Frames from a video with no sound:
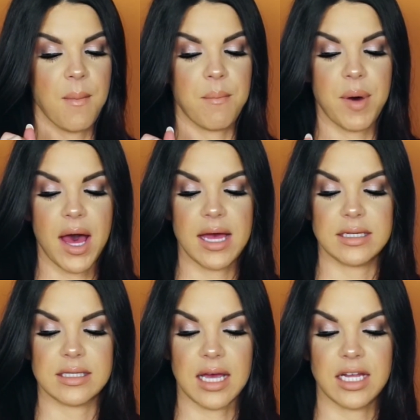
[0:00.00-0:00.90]

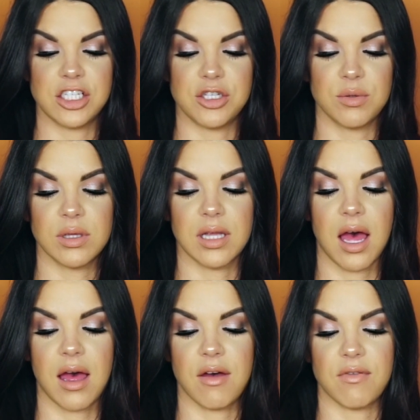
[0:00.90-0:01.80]
But I do
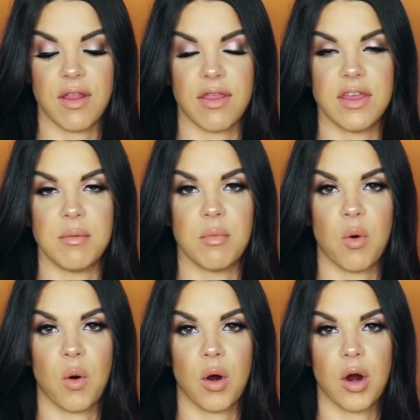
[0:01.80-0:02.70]
love the
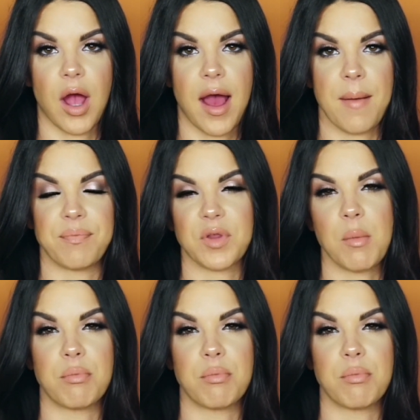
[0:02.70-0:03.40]
more